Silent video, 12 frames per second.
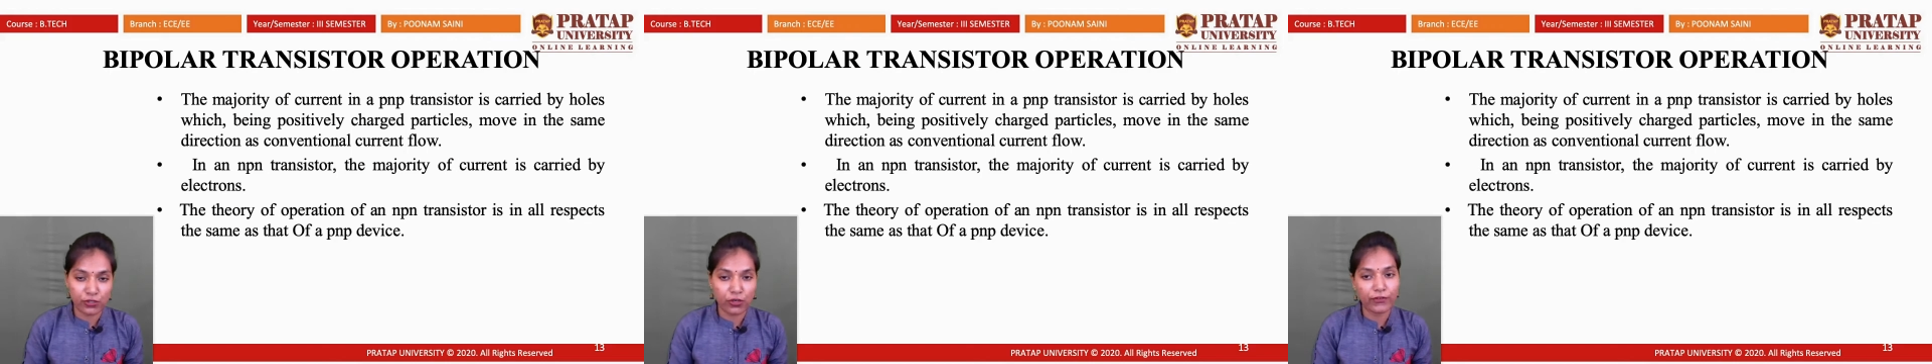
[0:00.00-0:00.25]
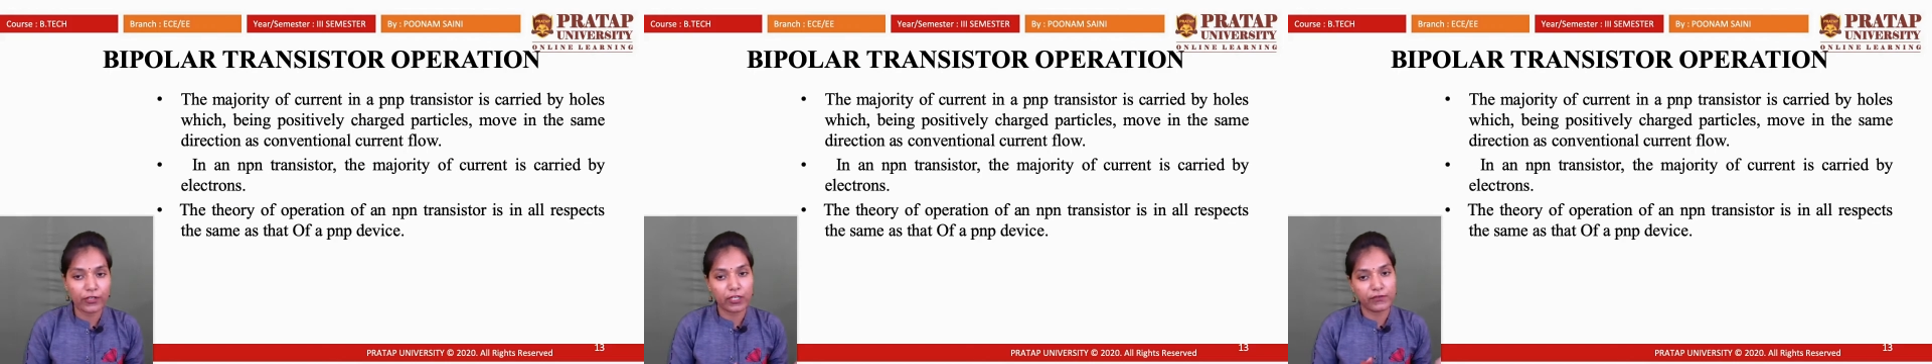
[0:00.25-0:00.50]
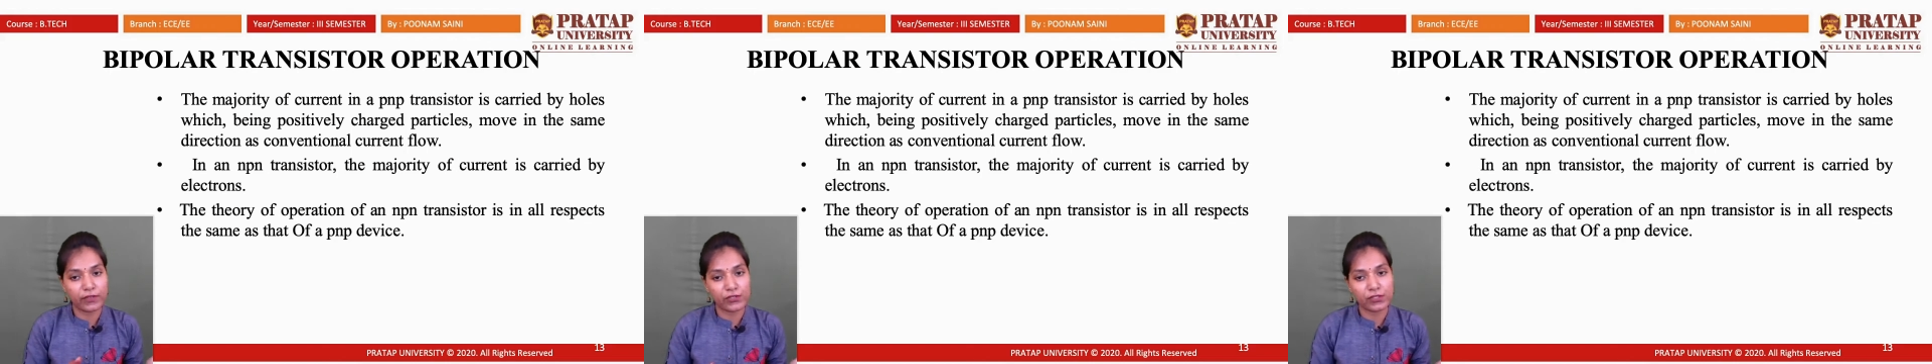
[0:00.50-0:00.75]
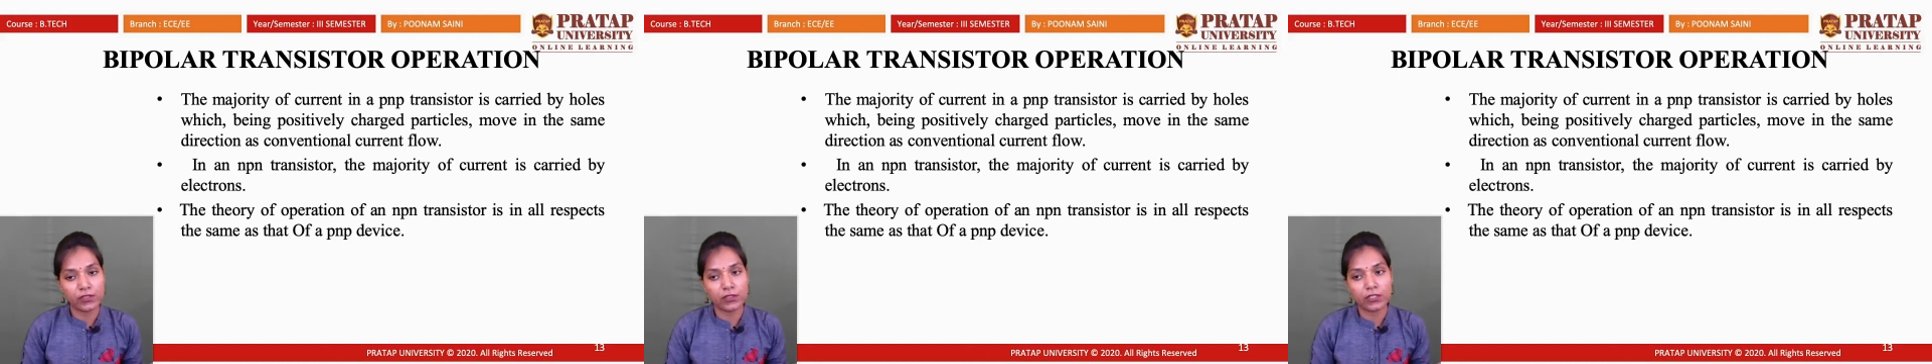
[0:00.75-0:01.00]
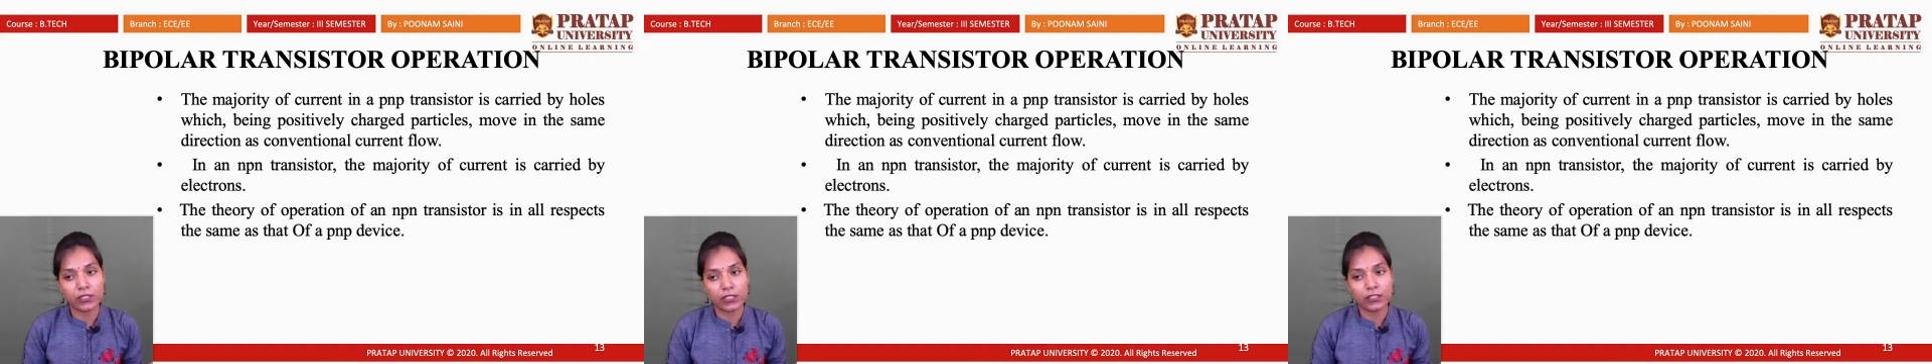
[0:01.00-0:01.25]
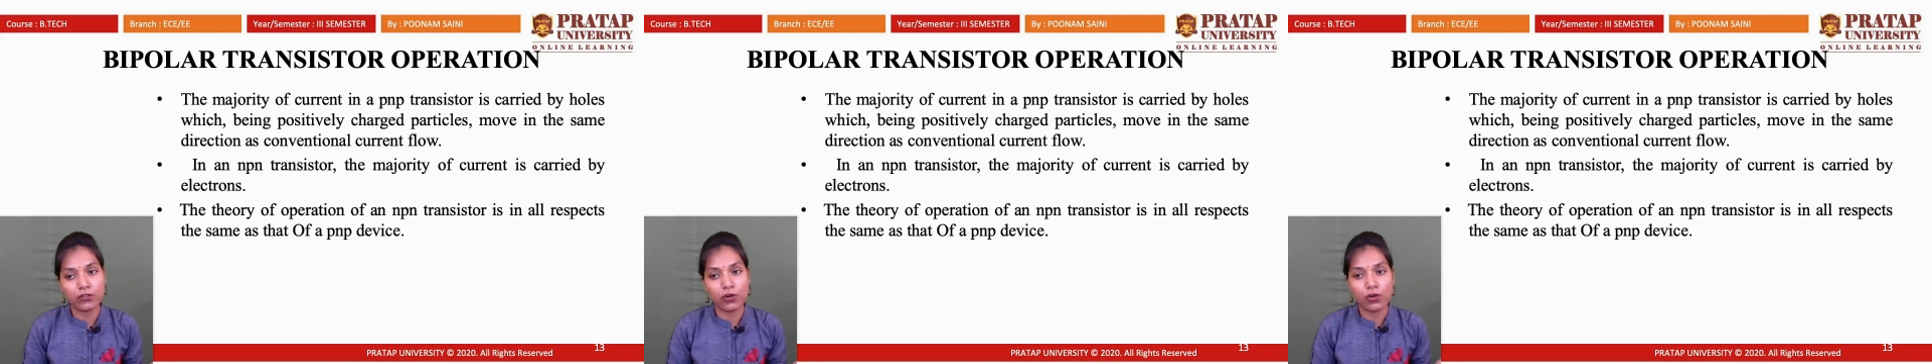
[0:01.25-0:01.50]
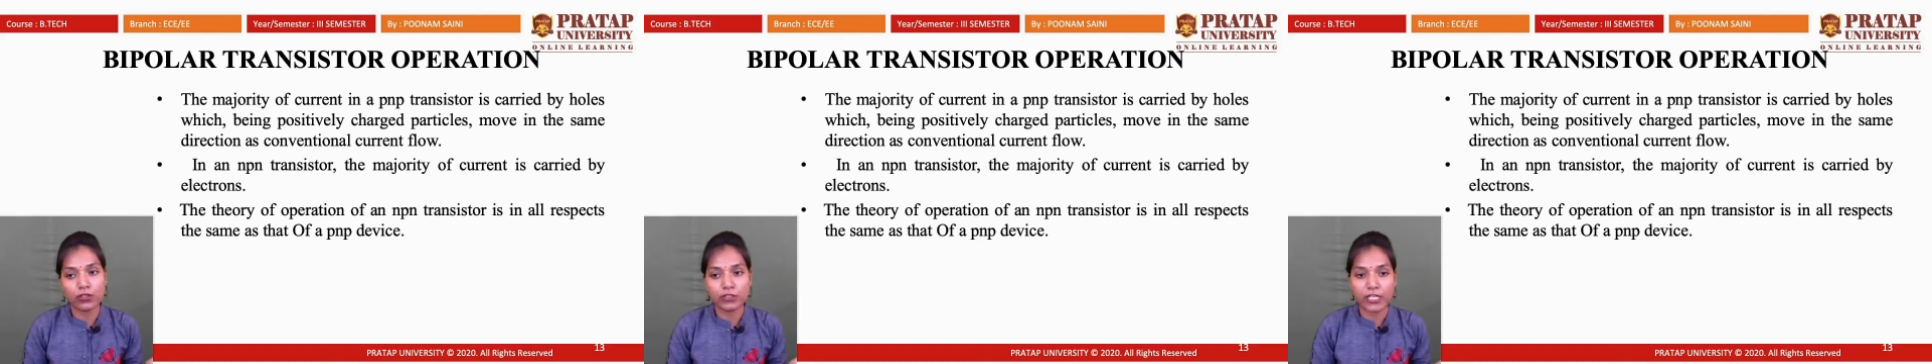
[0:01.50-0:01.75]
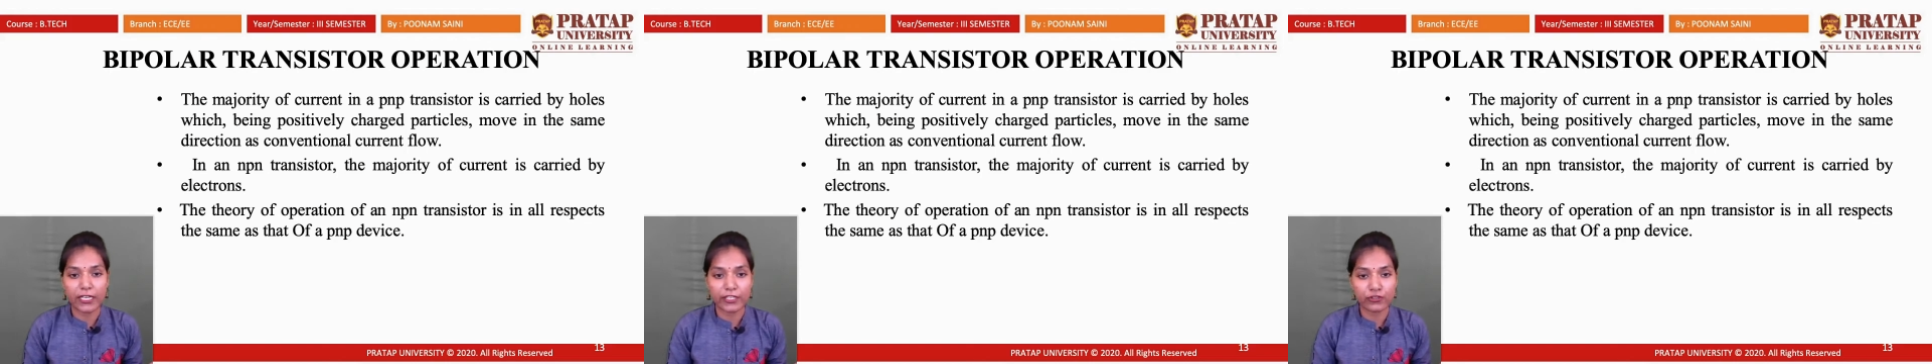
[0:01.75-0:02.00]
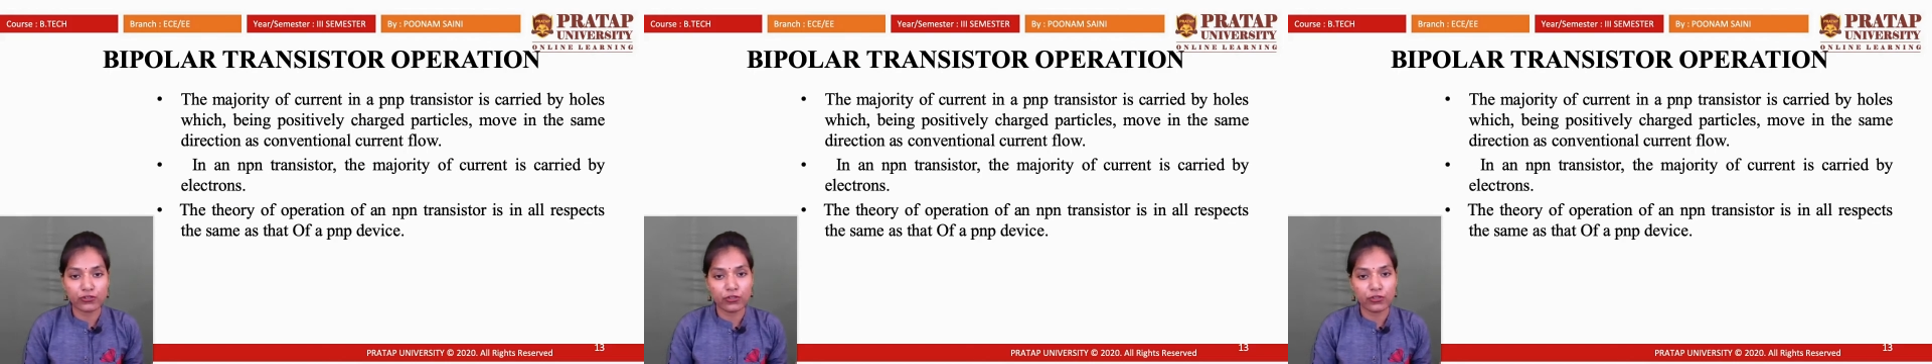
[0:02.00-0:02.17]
of a conventional current or the direction